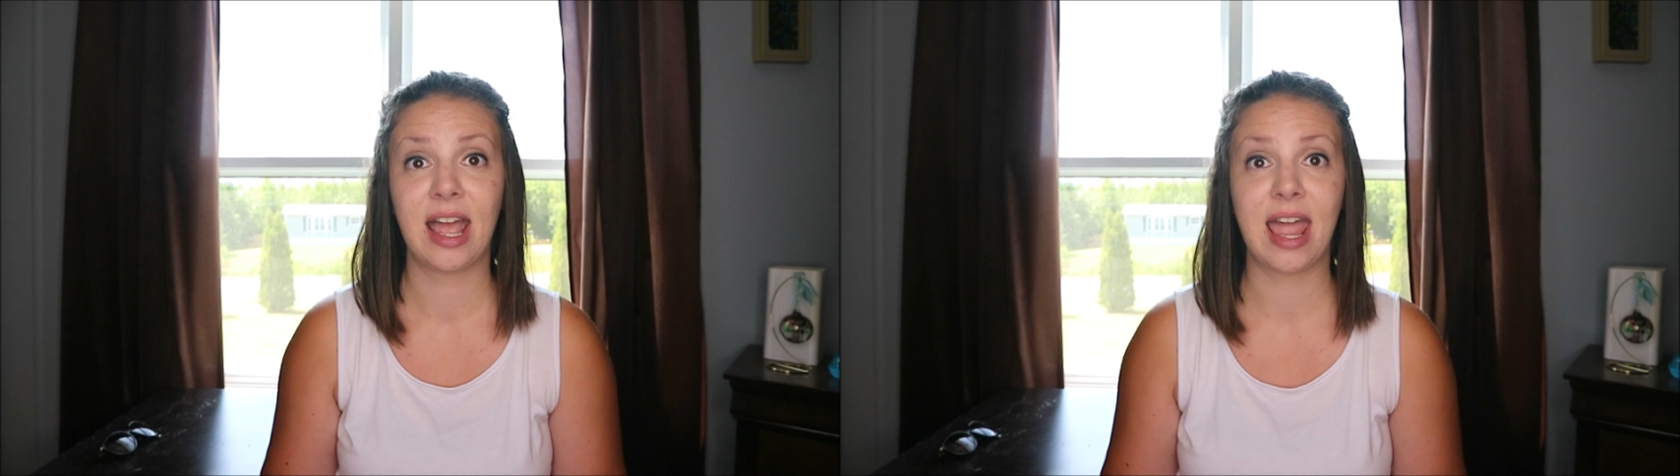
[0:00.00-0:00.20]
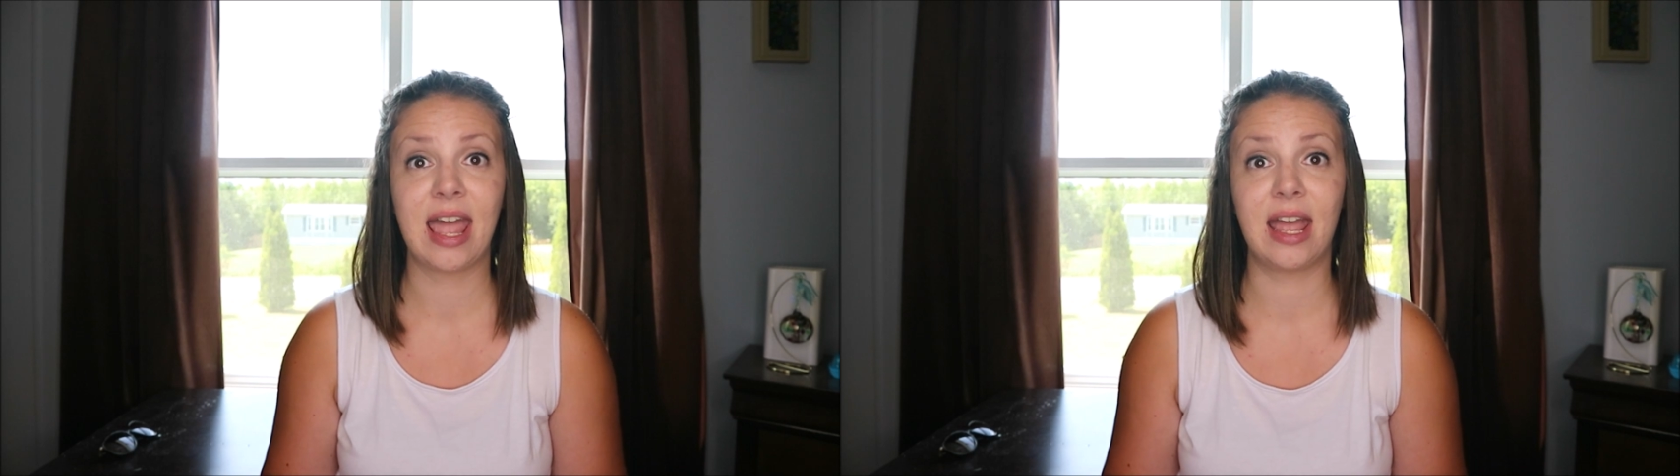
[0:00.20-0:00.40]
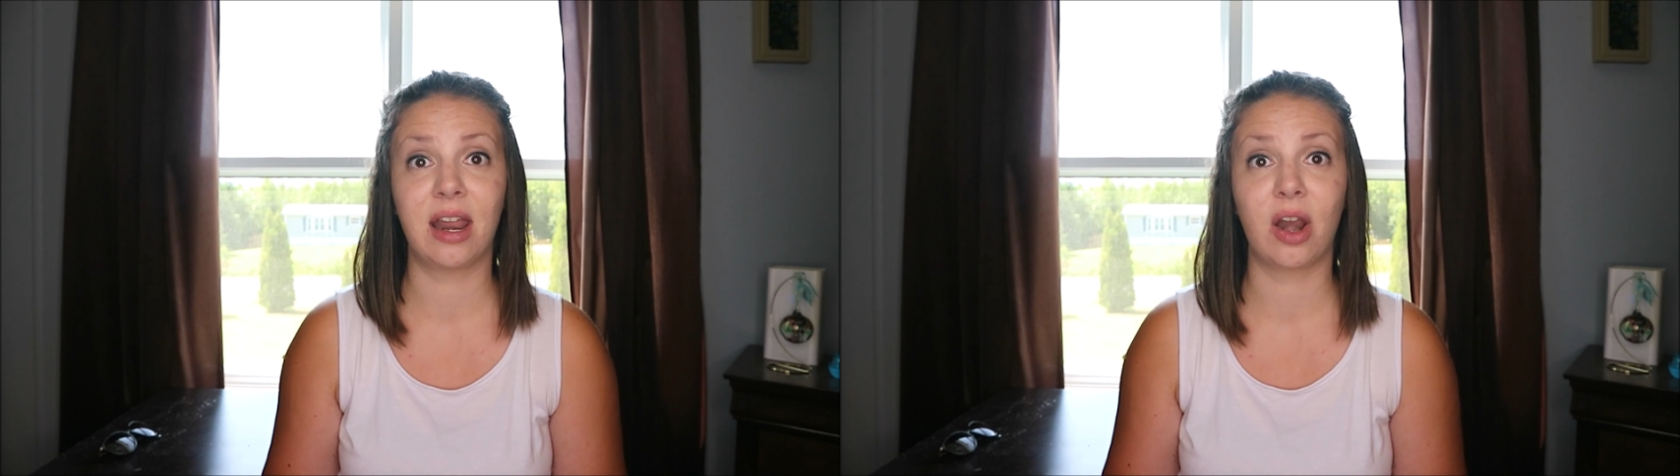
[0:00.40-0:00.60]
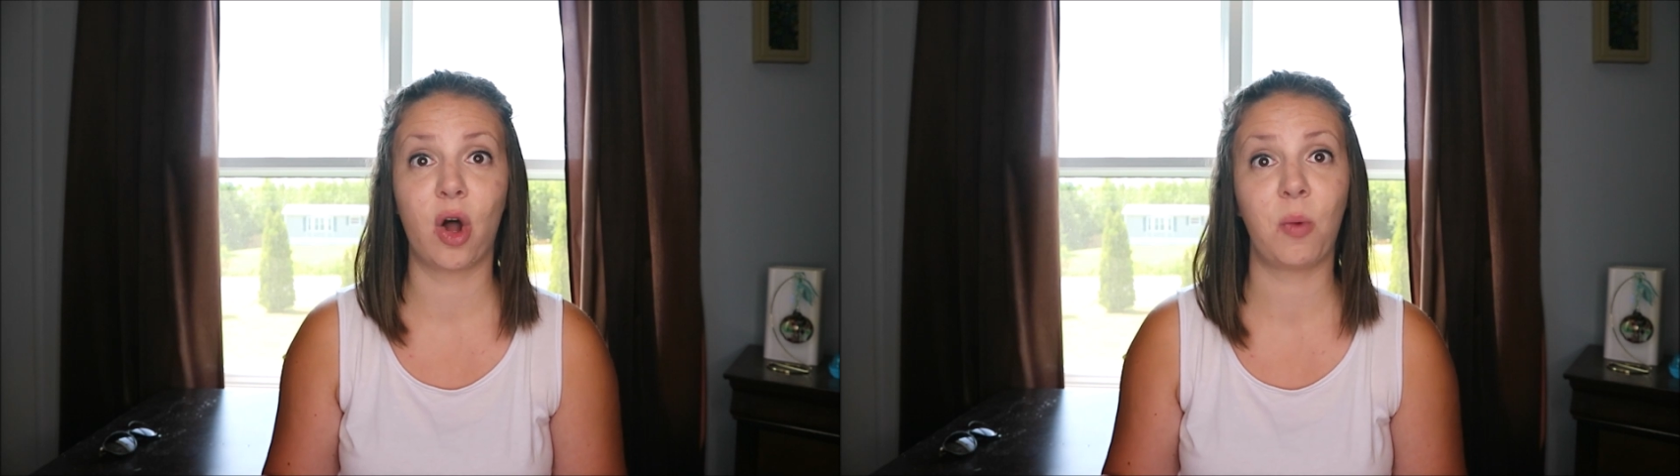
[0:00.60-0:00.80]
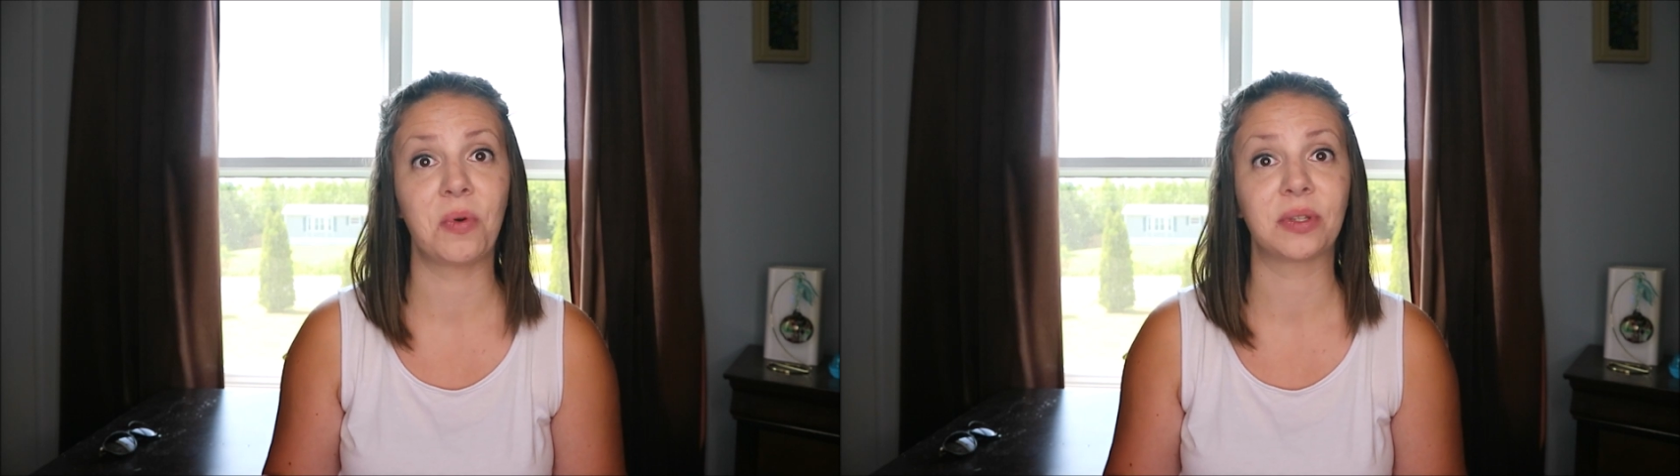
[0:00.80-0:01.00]
in
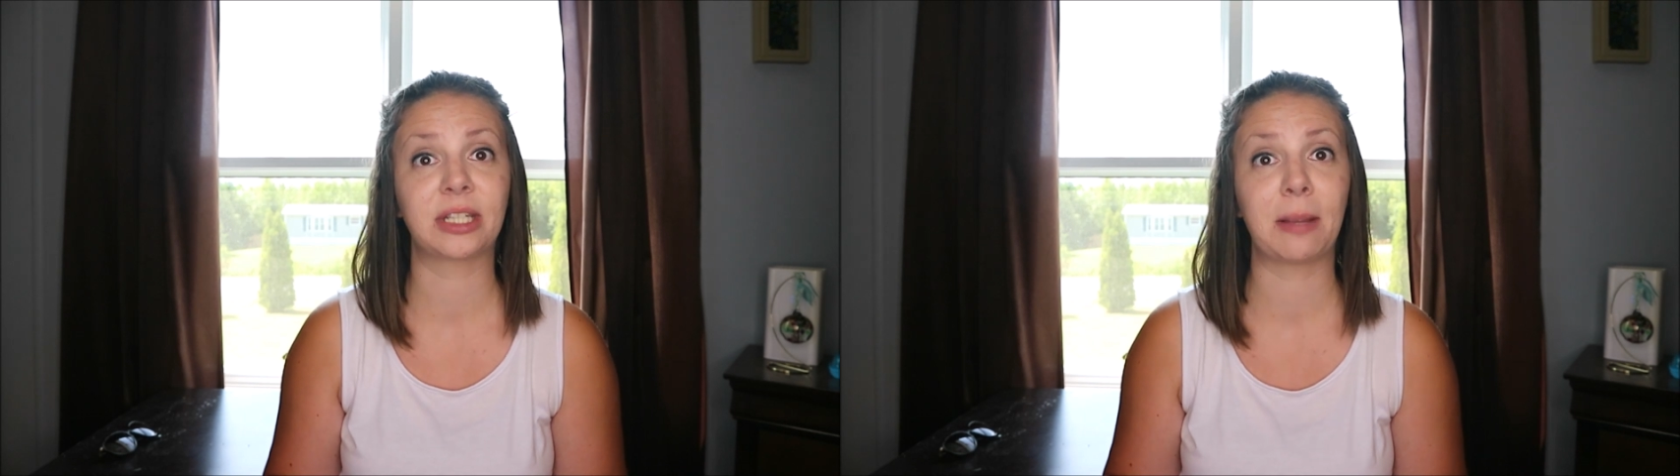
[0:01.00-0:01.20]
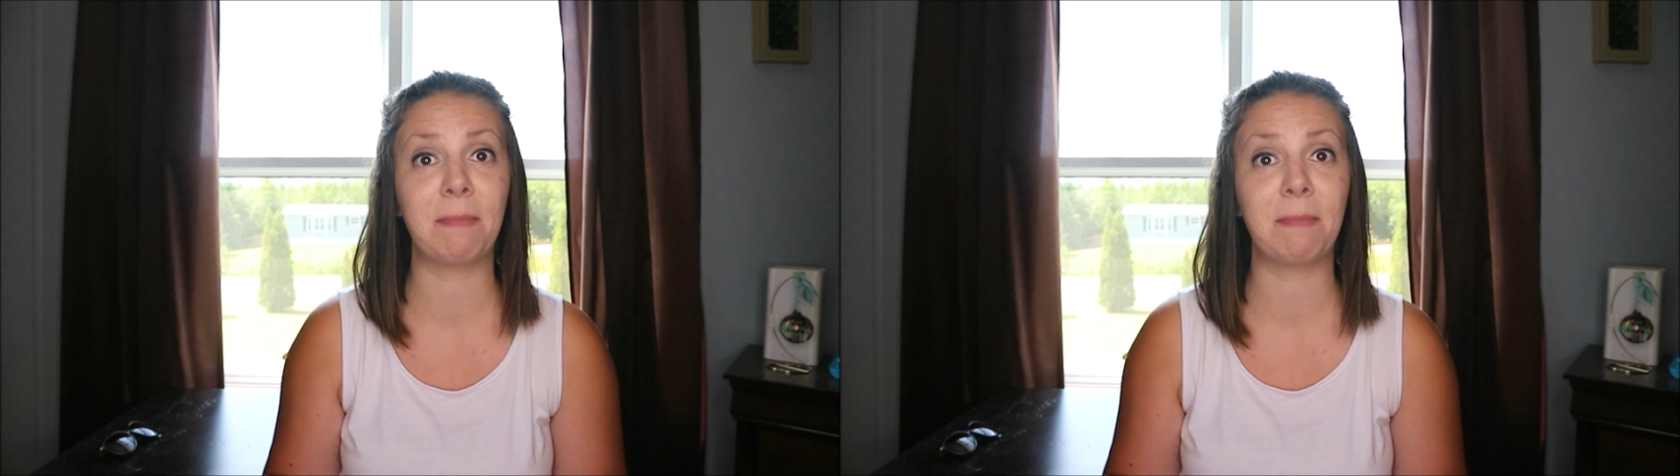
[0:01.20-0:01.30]
almost